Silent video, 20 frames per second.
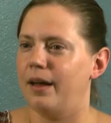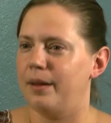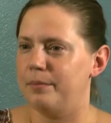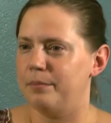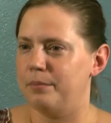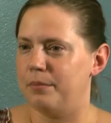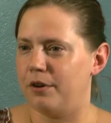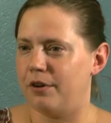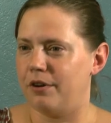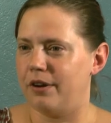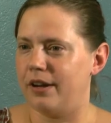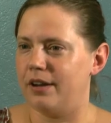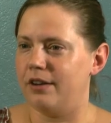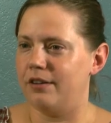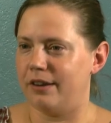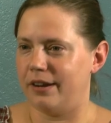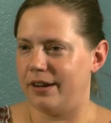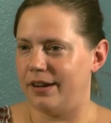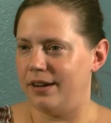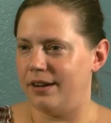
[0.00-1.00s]
I'm
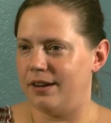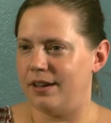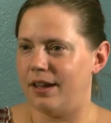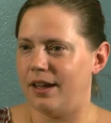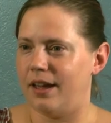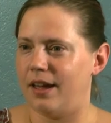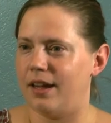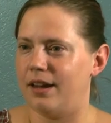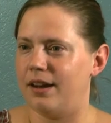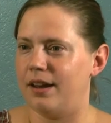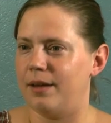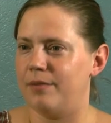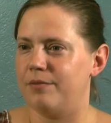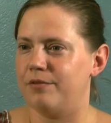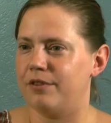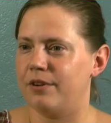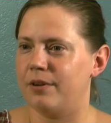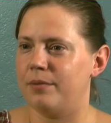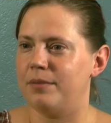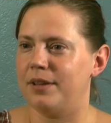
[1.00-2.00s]
Maria Green, and
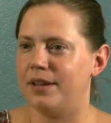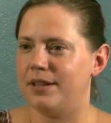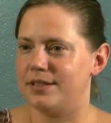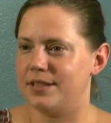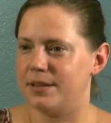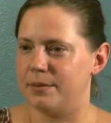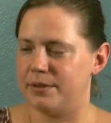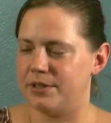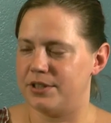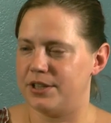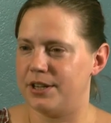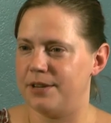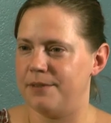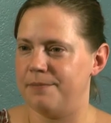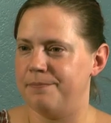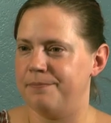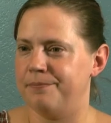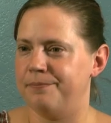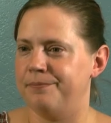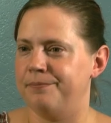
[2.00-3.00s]
I'm from Lansing,
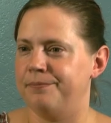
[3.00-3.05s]
Michigan.